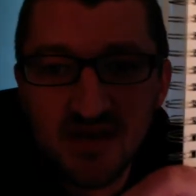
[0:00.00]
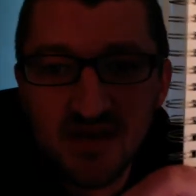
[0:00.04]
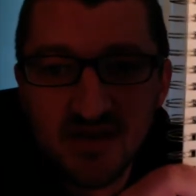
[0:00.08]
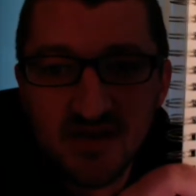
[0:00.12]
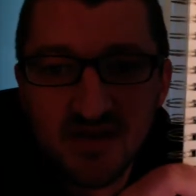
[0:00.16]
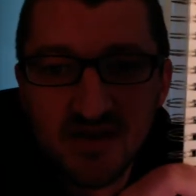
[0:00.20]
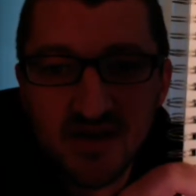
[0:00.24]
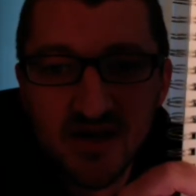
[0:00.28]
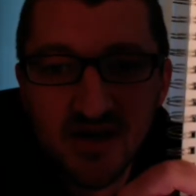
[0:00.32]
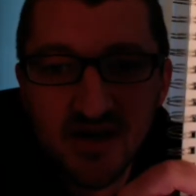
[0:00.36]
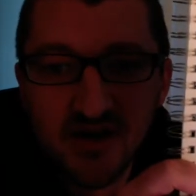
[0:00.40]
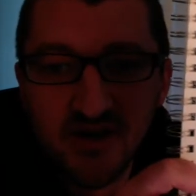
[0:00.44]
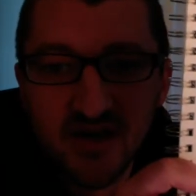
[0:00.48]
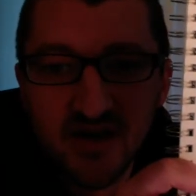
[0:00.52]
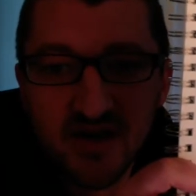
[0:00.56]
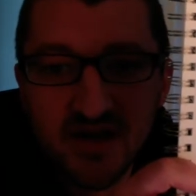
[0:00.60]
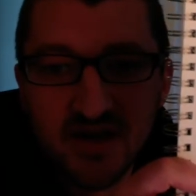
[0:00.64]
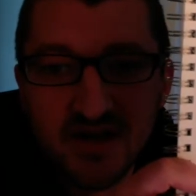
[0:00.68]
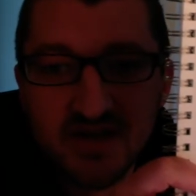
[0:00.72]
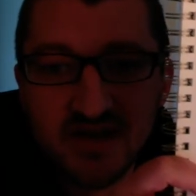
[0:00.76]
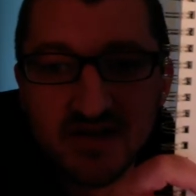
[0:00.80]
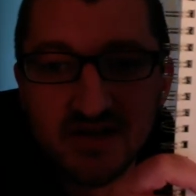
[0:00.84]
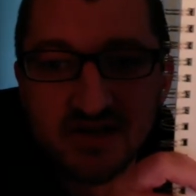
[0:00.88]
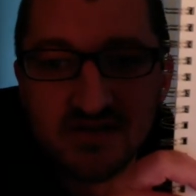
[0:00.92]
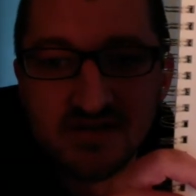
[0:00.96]
Here
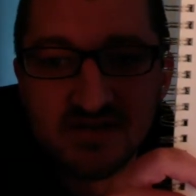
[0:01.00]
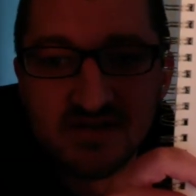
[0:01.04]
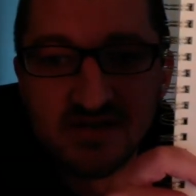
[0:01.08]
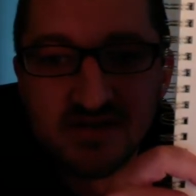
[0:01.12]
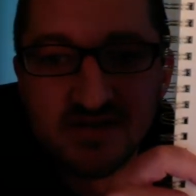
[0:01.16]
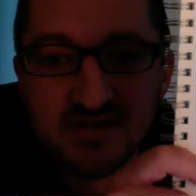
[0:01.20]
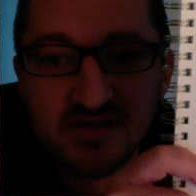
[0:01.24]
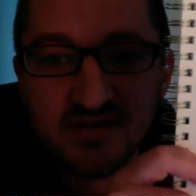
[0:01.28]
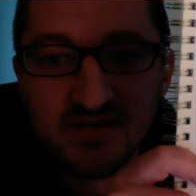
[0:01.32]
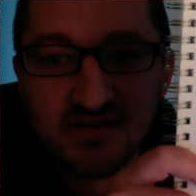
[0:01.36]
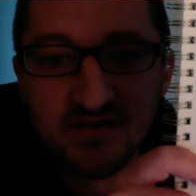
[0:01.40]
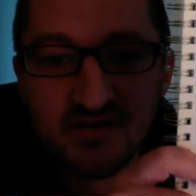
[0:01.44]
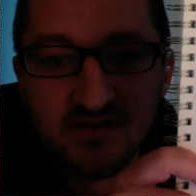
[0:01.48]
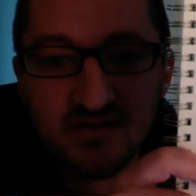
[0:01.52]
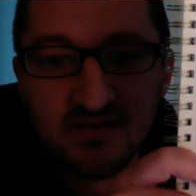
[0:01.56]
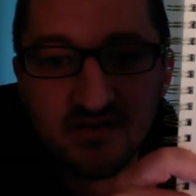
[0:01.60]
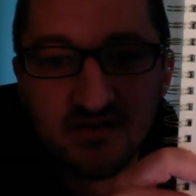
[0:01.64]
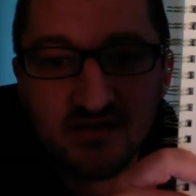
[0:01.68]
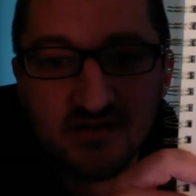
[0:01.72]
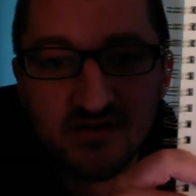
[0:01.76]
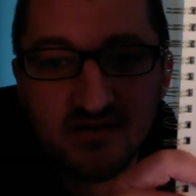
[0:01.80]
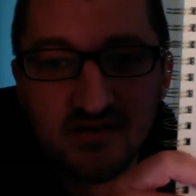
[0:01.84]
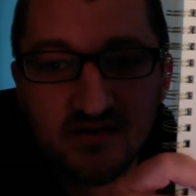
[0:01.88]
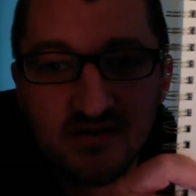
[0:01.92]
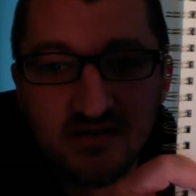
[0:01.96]
is
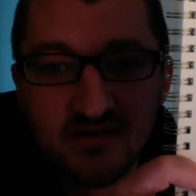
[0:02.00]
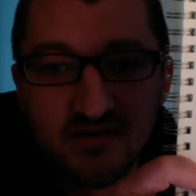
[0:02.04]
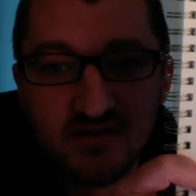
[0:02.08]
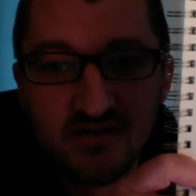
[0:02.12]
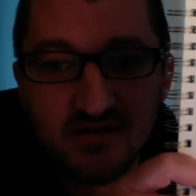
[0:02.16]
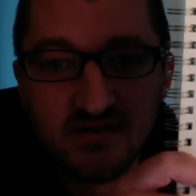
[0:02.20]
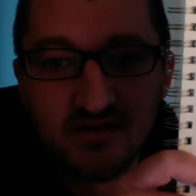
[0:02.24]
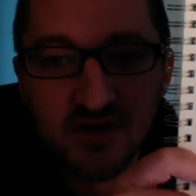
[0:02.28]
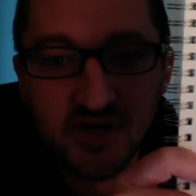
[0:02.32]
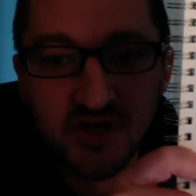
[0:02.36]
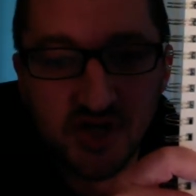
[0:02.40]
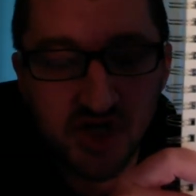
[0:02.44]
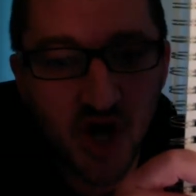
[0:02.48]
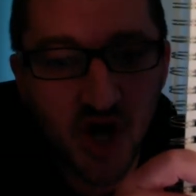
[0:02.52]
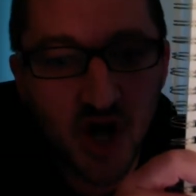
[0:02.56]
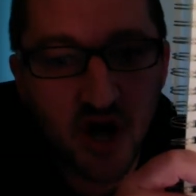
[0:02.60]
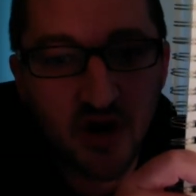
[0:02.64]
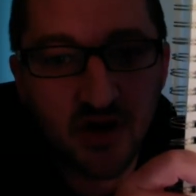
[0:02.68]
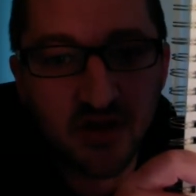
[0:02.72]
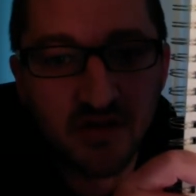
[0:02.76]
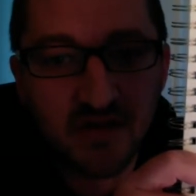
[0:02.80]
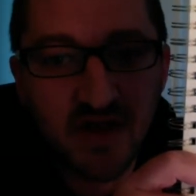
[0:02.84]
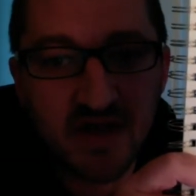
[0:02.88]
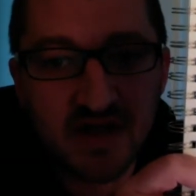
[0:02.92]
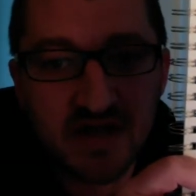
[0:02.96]
a
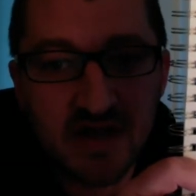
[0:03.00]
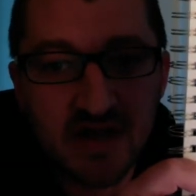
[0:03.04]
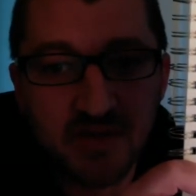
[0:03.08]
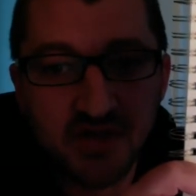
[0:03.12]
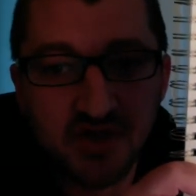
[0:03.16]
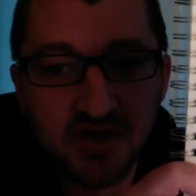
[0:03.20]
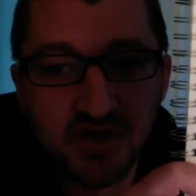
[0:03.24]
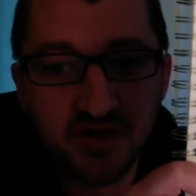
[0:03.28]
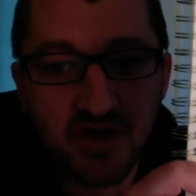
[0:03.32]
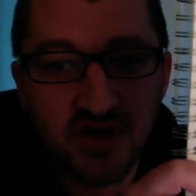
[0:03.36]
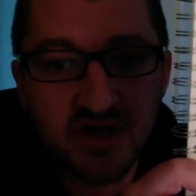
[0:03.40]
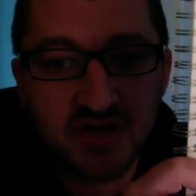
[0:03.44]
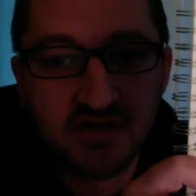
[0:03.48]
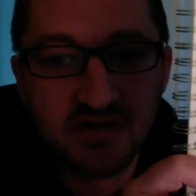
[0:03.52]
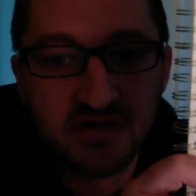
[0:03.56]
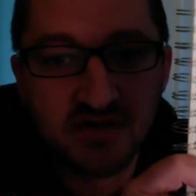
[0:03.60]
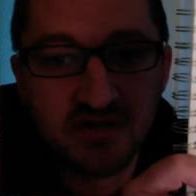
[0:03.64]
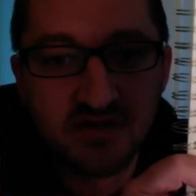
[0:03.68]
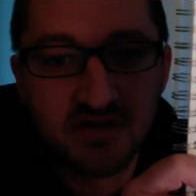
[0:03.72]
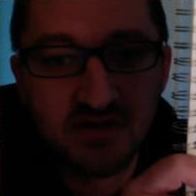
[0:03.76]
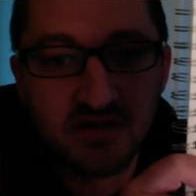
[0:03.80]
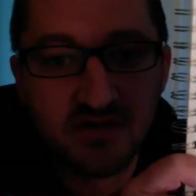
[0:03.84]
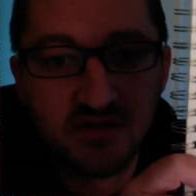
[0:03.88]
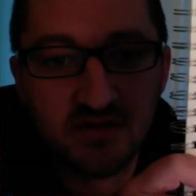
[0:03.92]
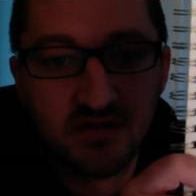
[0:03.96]
chart that
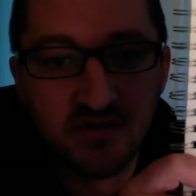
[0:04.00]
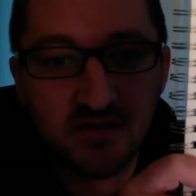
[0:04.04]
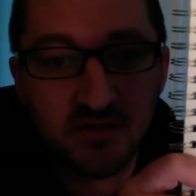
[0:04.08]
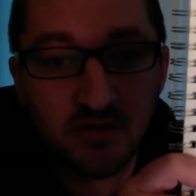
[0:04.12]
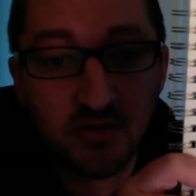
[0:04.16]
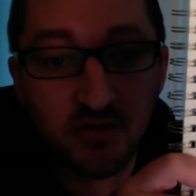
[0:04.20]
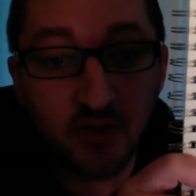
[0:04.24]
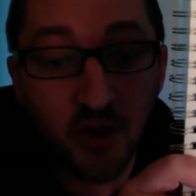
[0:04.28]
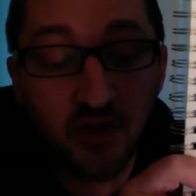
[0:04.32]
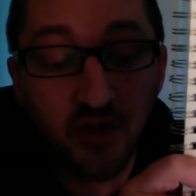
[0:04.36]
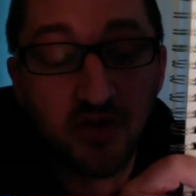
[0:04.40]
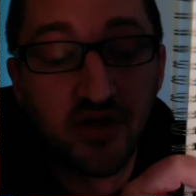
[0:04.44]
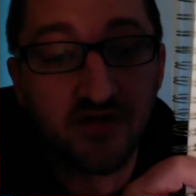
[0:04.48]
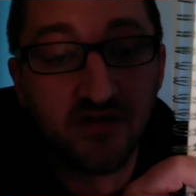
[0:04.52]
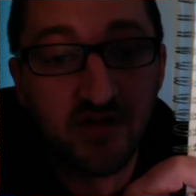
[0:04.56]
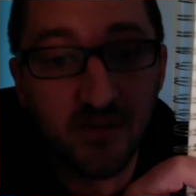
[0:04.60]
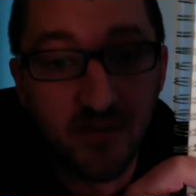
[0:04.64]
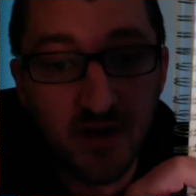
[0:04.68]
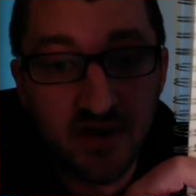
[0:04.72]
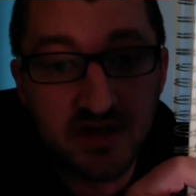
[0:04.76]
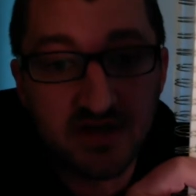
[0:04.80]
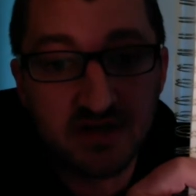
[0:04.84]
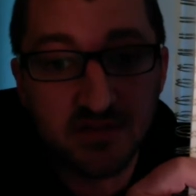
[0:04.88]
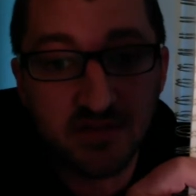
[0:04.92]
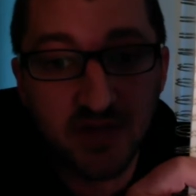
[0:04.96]
demonstrates growth of the
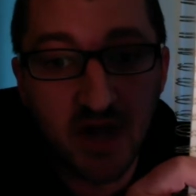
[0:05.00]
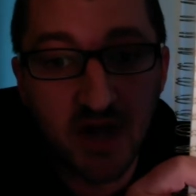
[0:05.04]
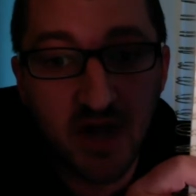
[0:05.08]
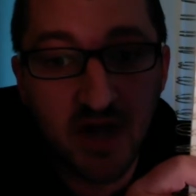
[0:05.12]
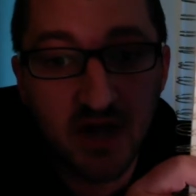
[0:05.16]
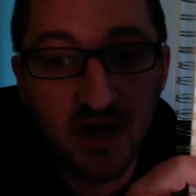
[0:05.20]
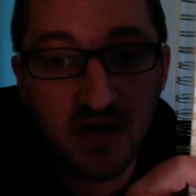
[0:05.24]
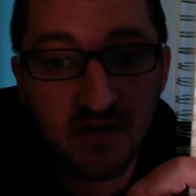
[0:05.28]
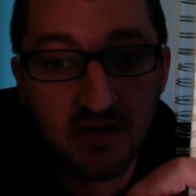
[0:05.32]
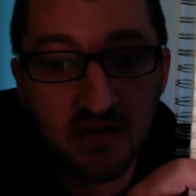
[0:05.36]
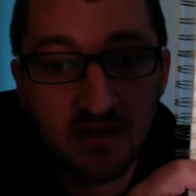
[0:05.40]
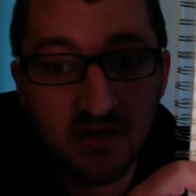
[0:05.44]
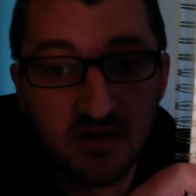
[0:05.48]
money supply.